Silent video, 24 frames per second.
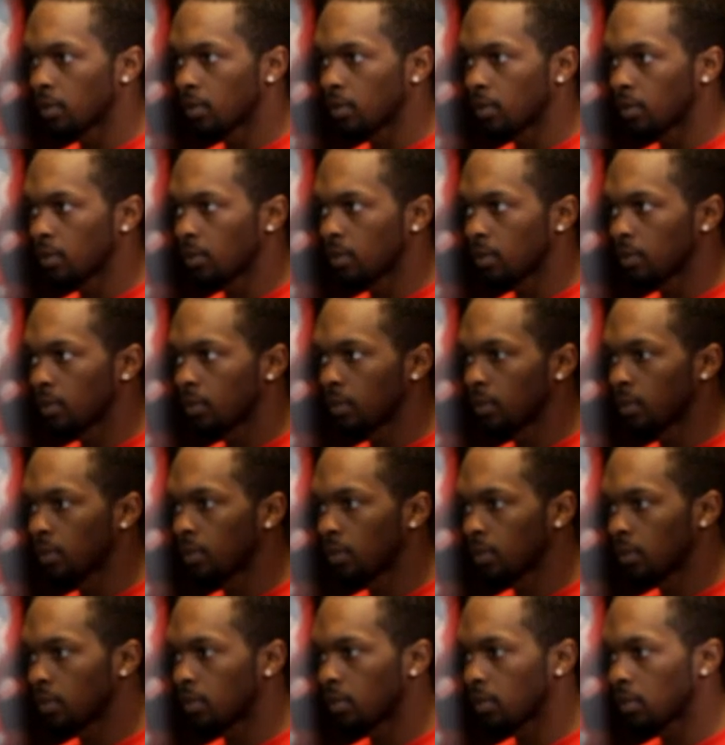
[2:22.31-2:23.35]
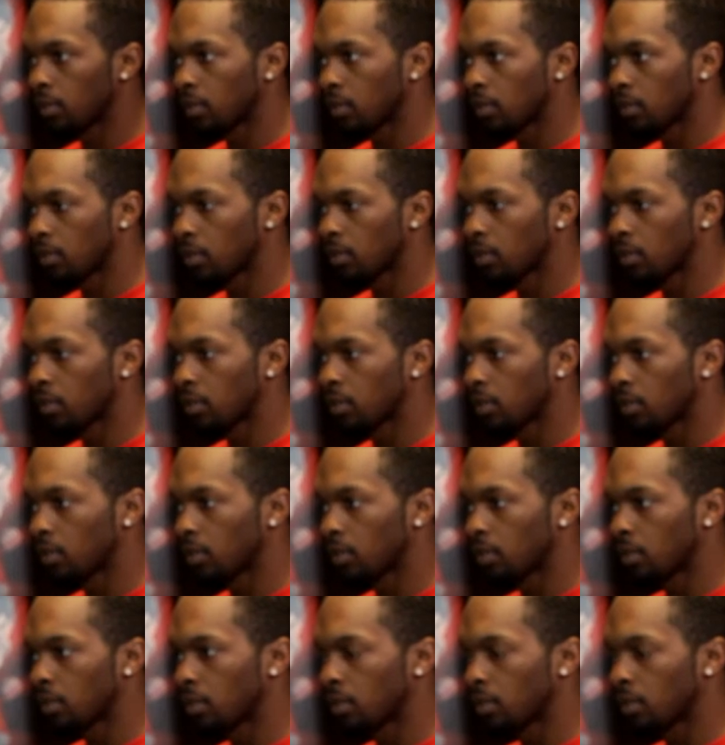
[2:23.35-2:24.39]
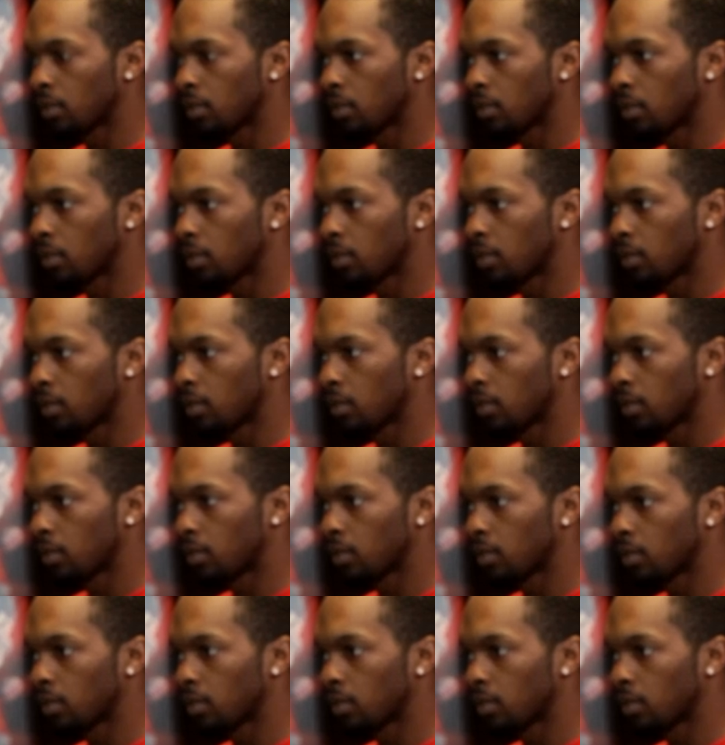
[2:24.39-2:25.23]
[no speech]